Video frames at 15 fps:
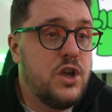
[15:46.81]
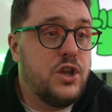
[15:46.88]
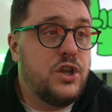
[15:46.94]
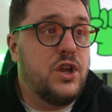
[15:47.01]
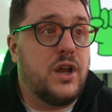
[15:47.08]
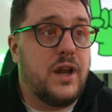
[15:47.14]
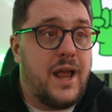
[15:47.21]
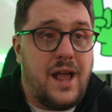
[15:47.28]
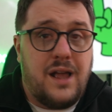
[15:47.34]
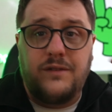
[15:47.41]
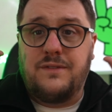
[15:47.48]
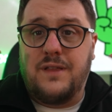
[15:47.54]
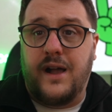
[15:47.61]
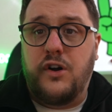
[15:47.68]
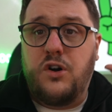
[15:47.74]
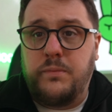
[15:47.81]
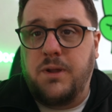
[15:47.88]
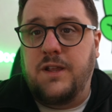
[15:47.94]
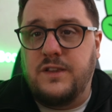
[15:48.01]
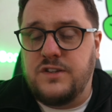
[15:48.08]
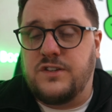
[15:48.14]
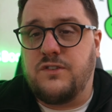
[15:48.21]
you could have that up
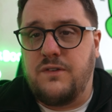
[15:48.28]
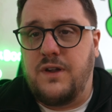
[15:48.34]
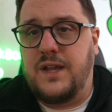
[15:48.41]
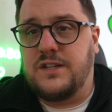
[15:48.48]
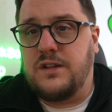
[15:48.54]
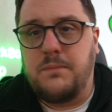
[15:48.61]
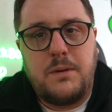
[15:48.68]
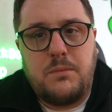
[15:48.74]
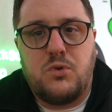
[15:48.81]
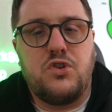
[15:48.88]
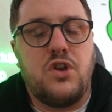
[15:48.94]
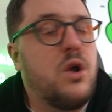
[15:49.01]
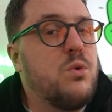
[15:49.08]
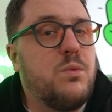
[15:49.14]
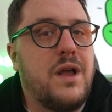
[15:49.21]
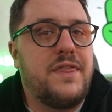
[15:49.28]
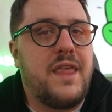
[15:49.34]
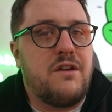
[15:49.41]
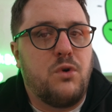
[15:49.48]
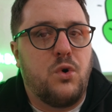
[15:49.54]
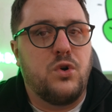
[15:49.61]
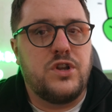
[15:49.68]
in the screen so people know when
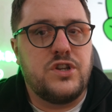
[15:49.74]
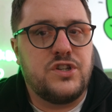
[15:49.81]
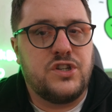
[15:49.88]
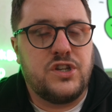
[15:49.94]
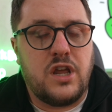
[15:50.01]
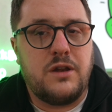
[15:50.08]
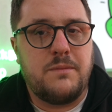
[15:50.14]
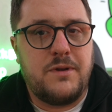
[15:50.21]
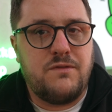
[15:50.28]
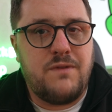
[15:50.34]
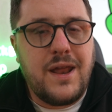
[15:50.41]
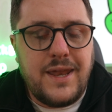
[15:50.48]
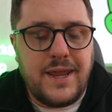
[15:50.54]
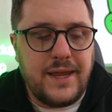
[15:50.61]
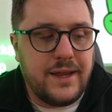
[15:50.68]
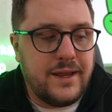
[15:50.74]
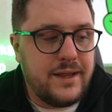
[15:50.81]
their order's going to be ready.